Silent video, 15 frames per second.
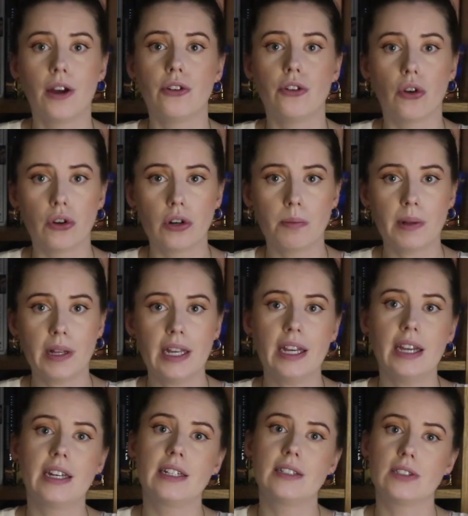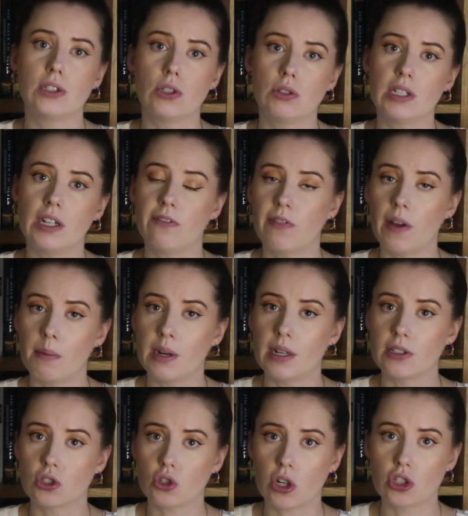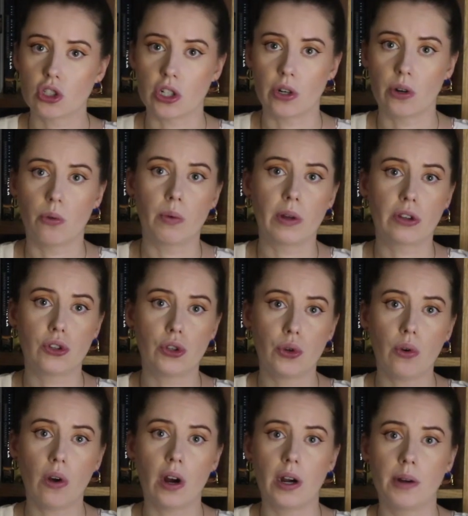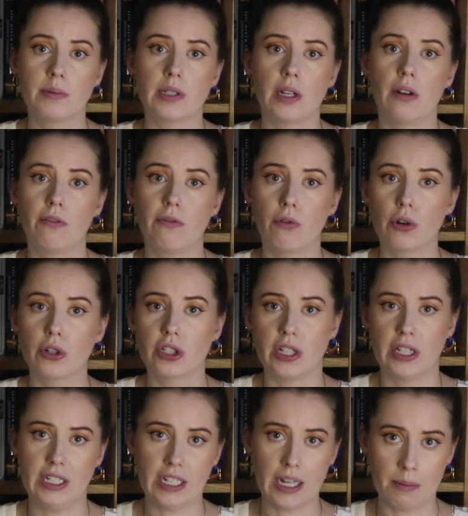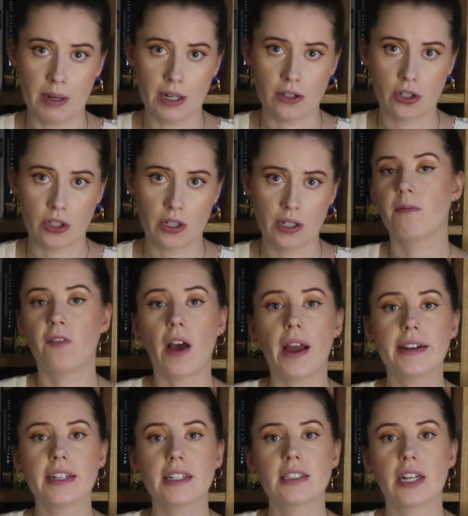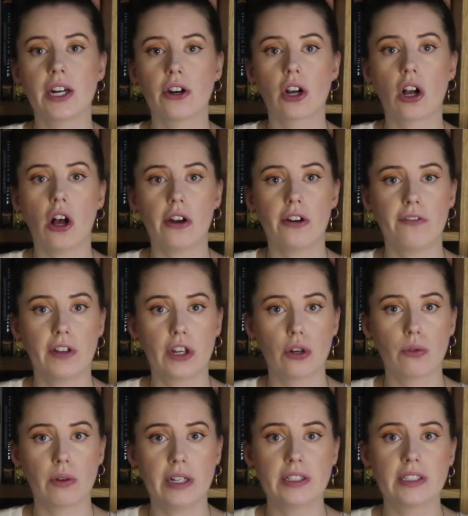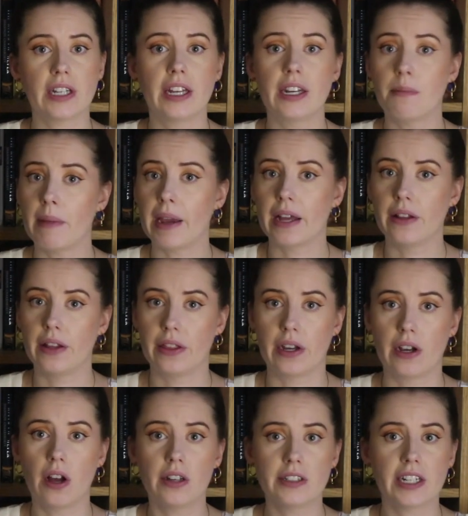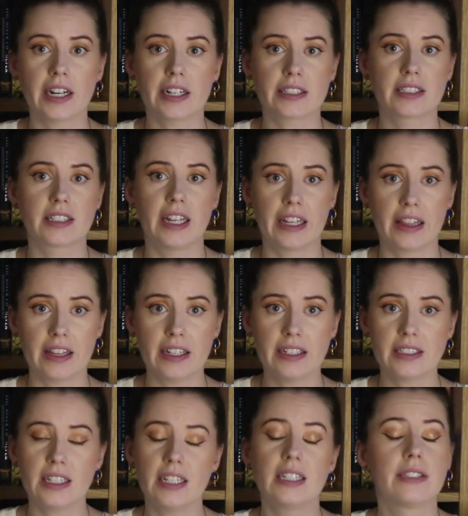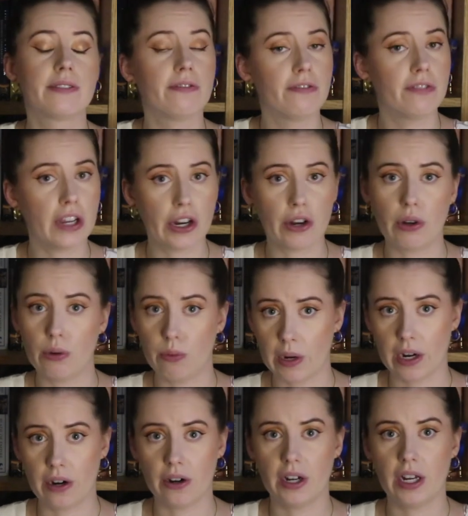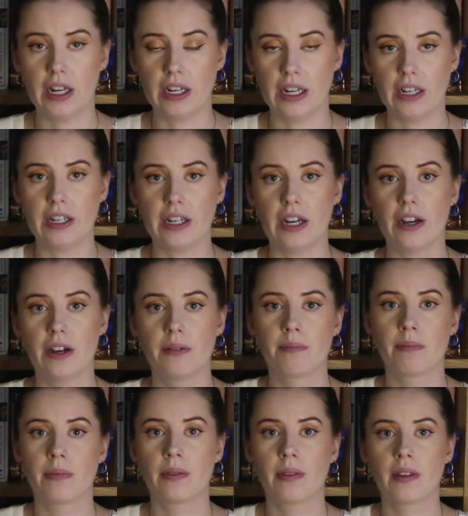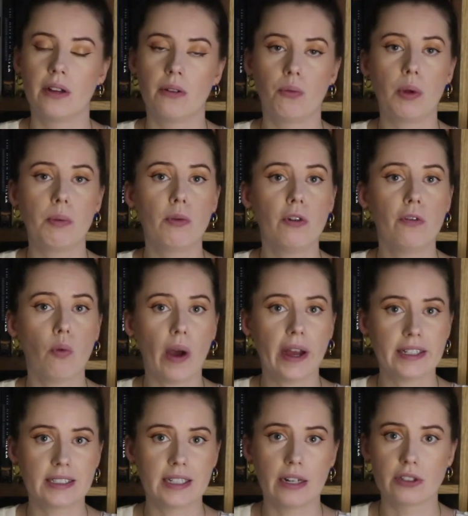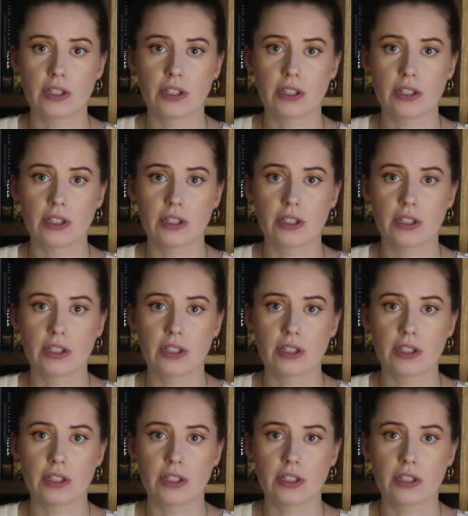Notably, it exudes a feminine structure, with 2 arms unfortunately damaged. Finding terracotta figurines in a megalithic context like this is very rare in India. We move west now